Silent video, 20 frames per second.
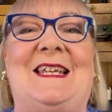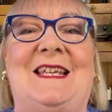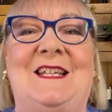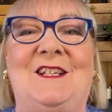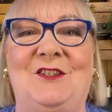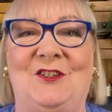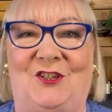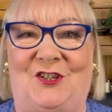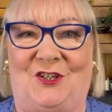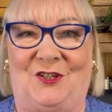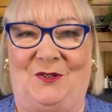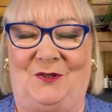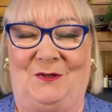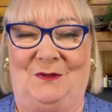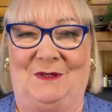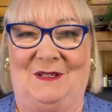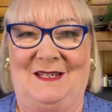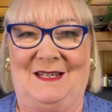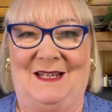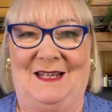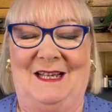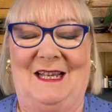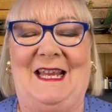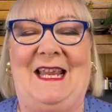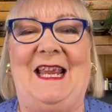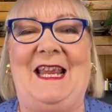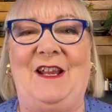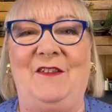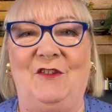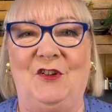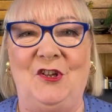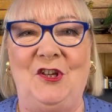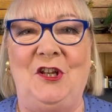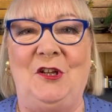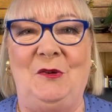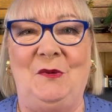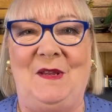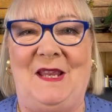into in the new